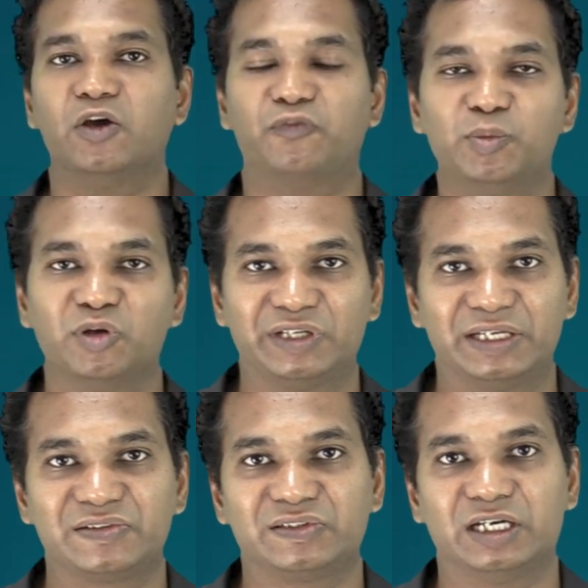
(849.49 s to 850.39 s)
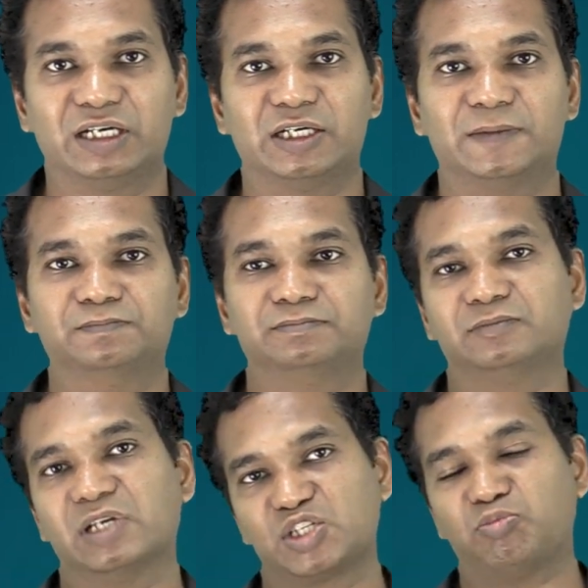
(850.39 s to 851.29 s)
Few more things, um,
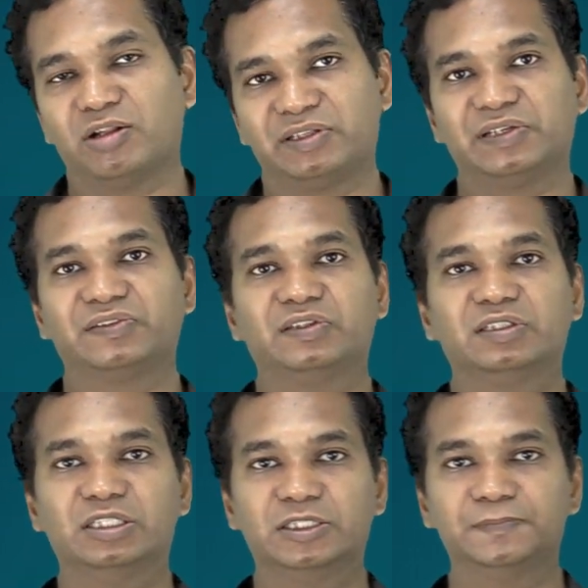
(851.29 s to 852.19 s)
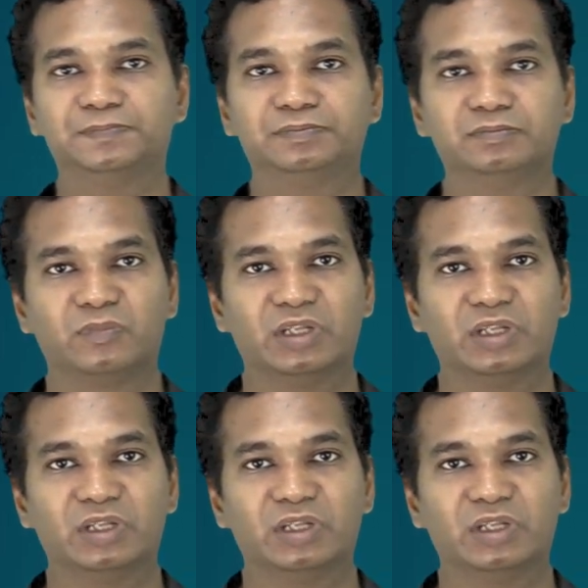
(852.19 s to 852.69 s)
small things uh,